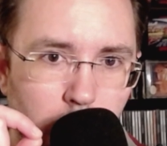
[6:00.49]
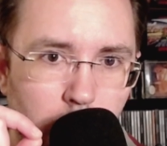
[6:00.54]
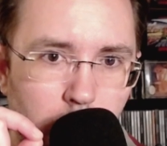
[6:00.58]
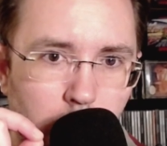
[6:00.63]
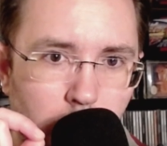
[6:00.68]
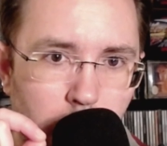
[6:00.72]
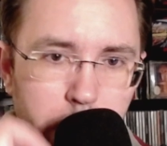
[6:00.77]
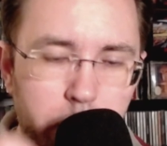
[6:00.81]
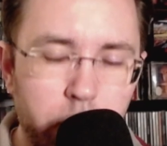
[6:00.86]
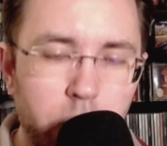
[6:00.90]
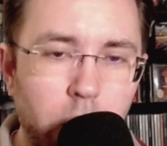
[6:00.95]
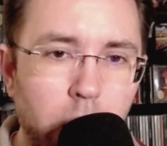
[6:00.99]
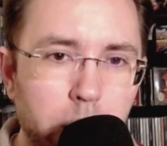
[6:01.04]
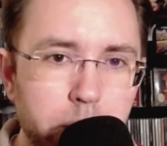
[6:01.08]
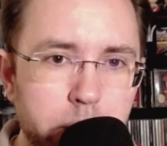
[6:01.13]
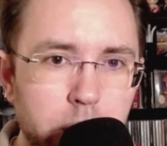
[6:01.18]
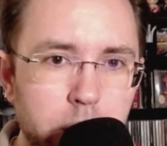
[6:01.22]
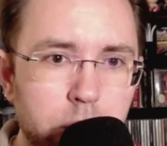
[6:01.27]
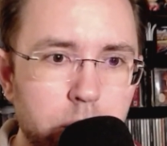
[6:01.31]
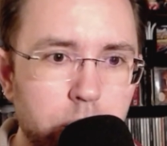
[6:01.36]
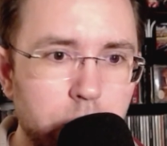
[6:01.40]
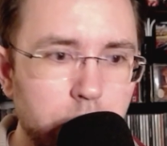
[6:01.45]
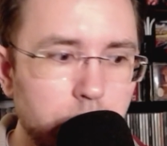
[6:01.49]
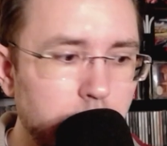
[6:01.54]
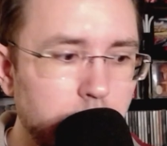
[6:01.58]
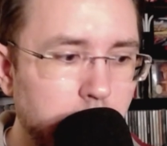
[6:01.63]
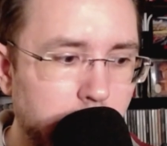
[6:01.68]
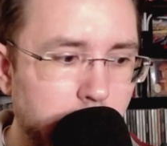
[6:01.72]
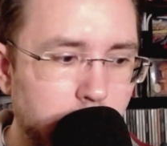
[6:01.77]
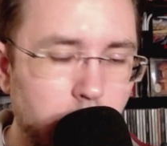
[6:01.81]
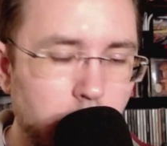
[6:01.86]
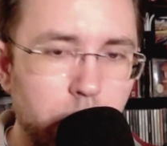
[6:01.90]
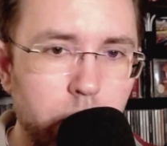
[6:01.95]
are prompted to
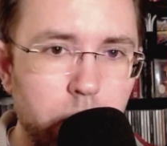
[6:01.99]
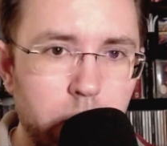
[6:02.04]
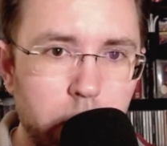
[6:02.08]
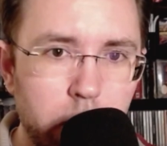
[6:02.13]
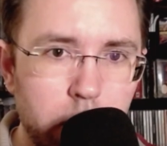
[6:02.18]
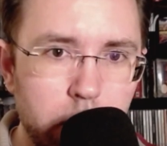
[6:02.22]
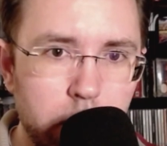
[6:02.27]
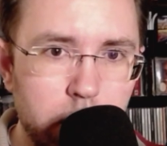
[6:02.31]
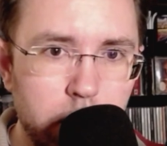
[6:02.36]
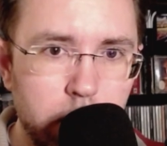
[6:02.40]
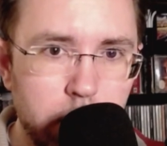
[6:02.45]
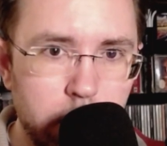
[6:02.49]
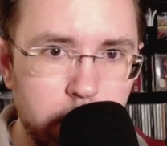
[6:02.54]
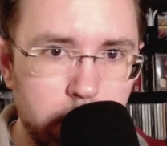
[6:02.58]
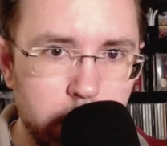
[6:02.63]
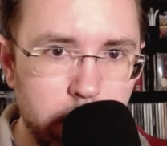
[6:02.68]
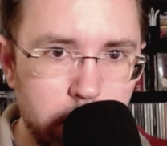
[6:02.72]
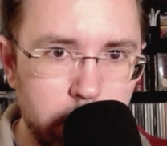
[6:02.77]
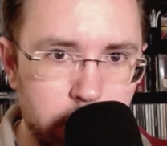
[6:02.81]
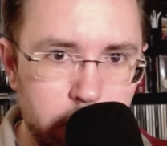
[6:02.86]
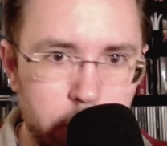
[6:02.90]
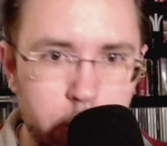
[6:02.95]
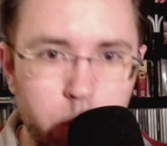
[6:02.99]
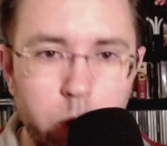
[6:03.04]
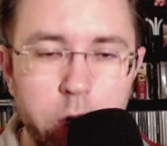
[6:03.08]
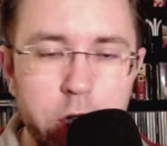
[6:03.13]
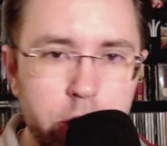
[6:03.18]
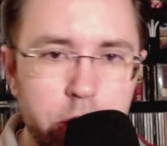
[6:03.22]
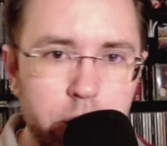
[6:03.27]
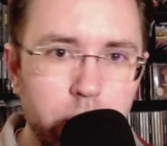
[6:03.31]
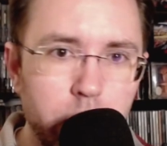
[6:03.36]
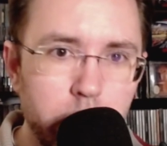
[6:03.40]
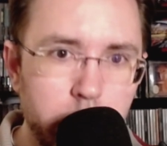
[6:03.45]
now switch
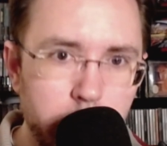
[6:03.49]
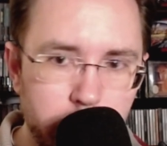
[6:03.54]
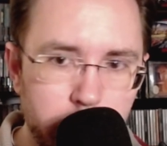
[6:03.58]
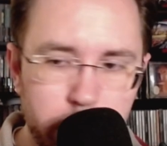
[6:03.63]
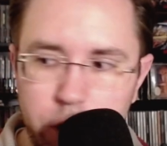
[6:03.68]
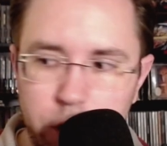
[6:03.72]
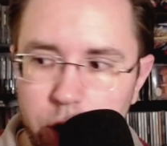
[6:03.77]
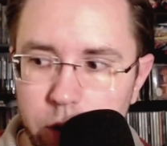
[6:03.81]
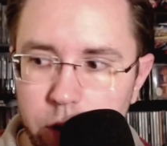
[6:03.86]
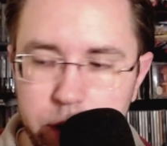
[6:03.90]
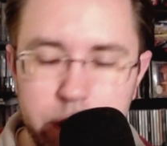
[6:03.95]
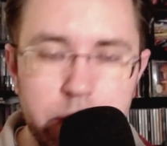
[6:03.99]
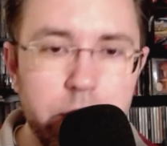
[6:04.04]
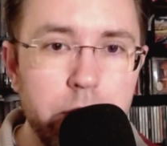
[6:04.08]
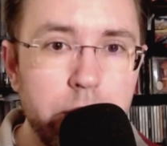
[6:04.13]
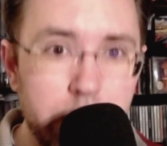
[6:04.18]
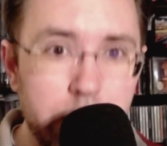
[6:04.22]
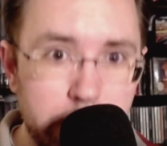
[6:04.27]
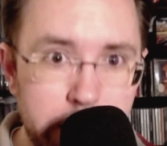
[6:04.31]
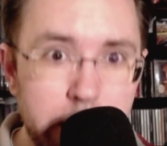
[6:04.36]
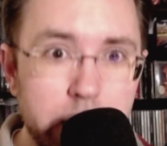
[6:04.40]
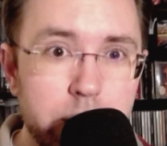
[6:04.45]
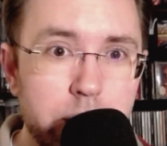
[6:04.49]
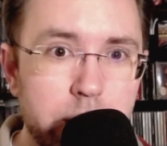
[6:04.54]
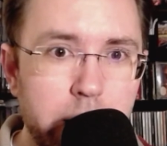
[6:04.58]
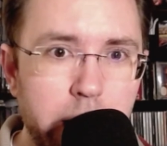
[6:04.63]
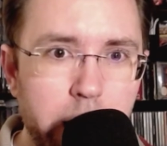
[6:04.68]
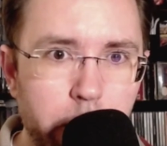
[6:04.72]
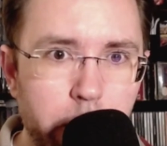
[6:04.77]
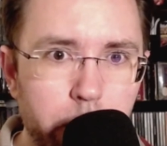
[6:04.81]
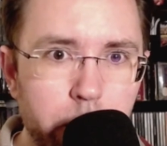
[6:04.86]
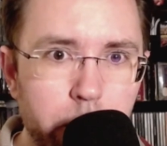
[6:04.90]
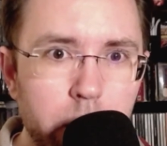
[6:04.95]
your your disk
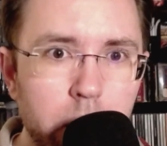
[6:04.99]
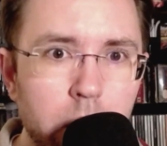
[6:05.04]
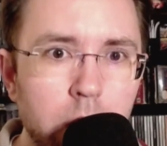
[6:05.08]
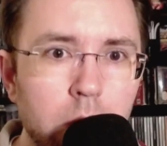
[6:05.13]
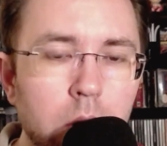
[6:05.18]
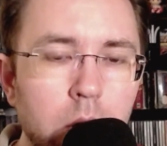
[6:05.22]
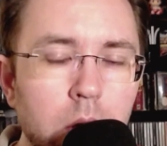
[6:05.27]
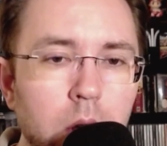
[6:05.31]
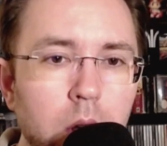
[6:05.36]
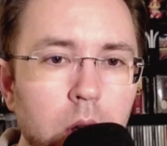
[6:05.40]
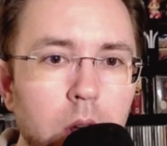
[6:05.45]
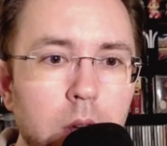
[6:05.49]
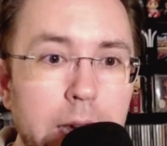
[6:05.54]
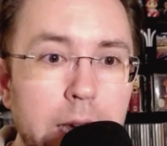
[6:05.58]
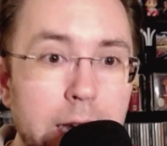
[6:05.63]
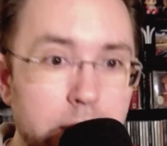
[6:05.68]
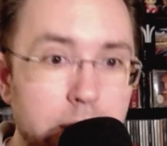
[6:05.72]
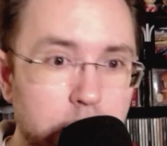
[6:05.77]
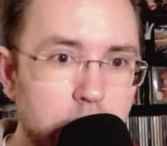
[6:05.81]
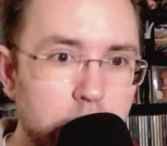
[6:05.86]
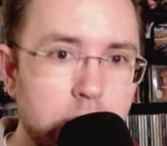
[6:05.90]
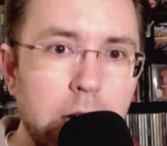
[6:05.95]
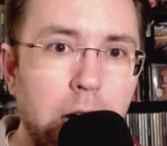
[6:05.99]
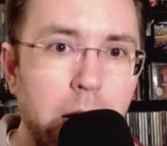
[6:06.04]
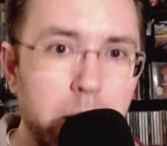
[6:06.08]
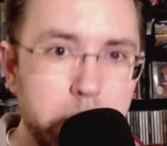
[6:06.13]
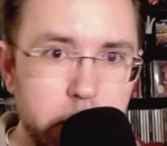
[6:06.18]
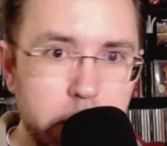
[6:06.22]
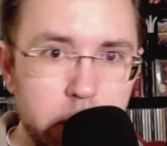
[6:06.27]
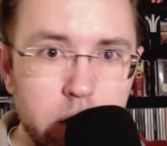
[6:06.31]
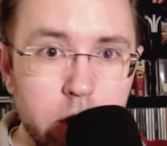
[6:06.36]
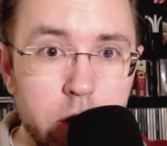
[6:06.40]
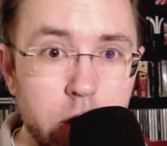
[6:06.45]
out it
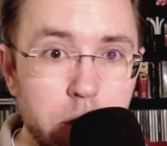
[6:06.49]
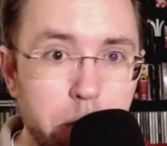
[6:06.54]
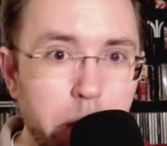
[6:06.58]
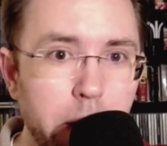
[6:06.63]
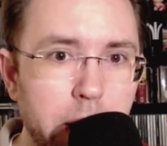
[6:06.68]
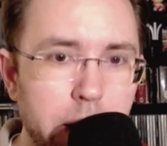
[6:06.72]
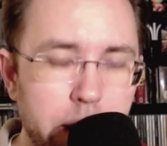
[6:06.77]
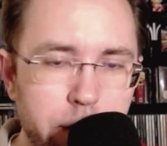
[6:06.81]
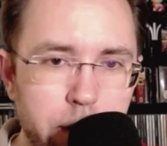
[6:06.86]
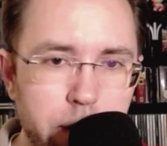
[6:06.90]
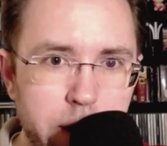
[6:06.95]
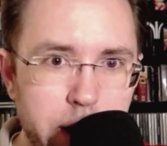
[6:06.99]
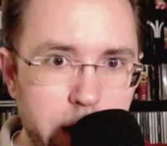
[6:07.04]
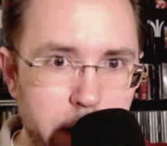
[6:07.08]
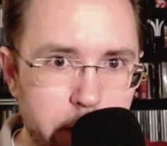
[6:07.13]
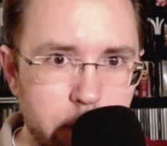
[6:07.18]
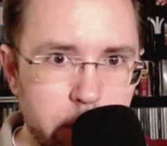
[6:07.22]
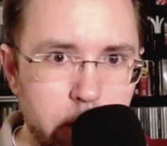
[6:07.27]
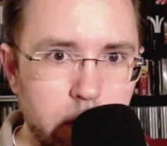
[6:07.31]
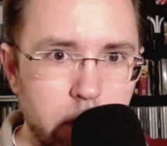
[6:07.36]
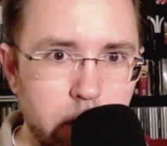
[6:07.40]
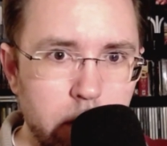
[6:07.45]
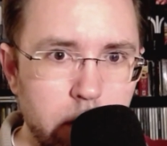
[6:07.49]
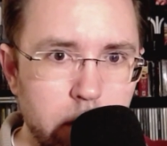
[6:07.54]
stops spinning the disk